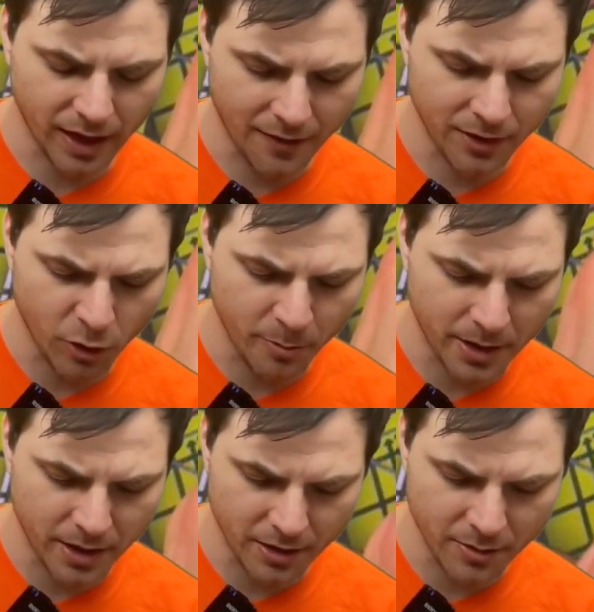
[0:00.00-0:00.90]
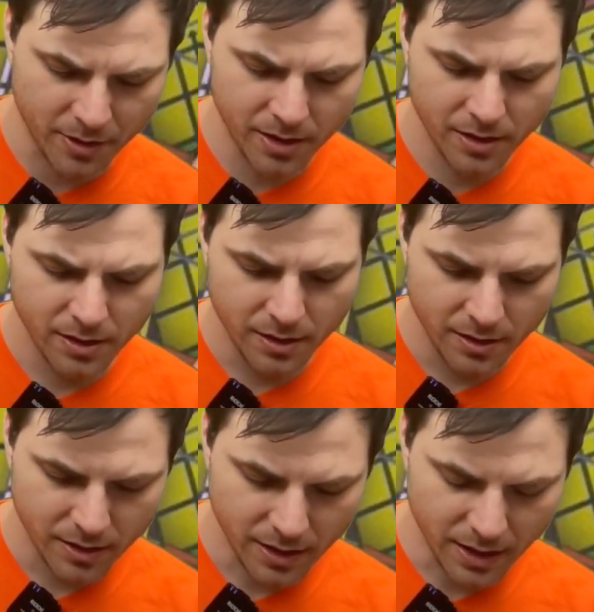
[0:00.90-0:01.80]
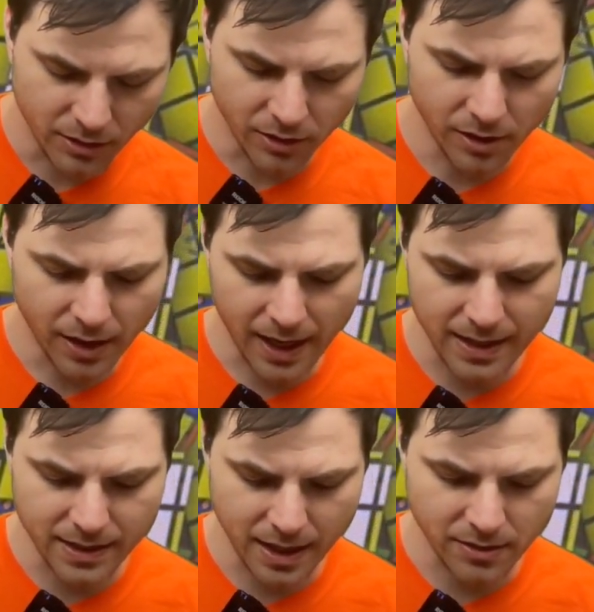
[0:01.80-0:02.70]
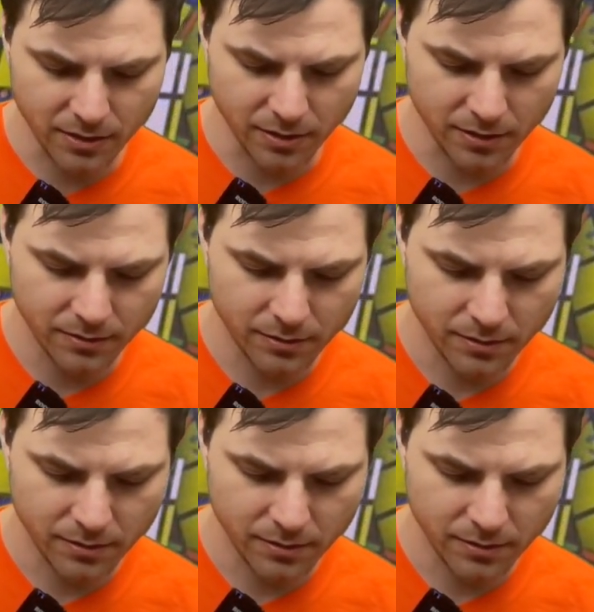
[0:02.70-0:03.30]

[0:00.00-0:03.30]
I haven't opened the other one. They look identical.